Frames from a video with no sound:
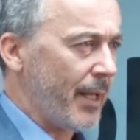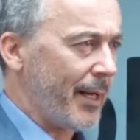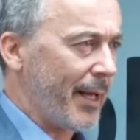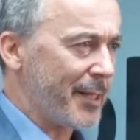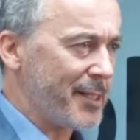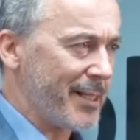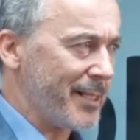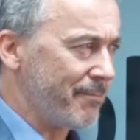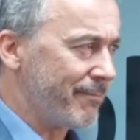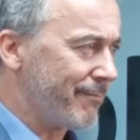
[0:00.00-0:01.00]
it
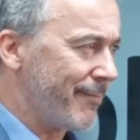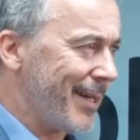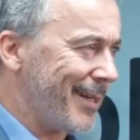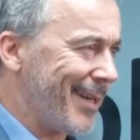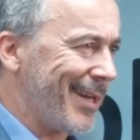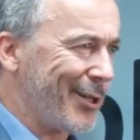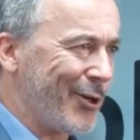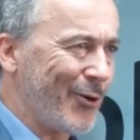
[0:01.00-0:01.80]
actually, it